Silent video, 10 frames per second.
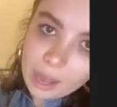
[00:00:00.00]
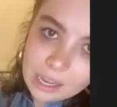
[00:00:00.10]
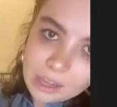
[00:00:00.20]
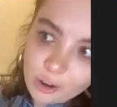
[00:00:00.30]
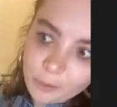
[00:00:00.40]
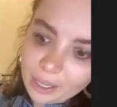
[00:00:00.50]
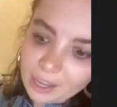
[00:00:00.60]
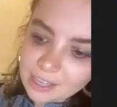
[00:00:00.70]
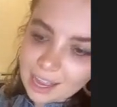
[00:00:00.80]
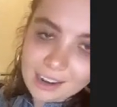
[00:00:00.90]
either
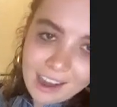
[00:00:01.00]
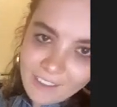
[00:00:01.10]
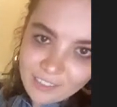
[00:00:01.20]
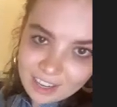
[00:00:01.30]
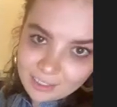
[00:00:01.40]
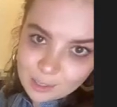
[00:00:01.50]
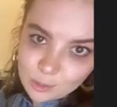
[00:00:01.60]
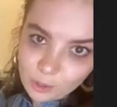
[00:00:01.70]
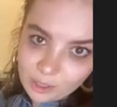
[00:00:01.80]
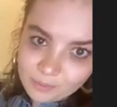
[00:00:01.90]
because I didn't have any at the
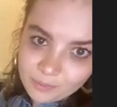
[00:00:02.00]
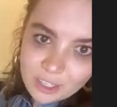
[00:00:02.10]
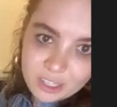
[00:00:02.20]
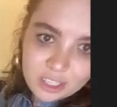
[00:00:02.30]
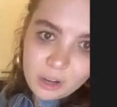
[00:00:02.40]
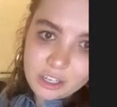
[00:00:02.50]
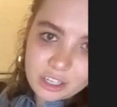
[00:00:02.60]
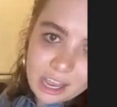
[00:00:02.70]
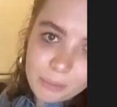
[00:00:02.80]
store. So I just had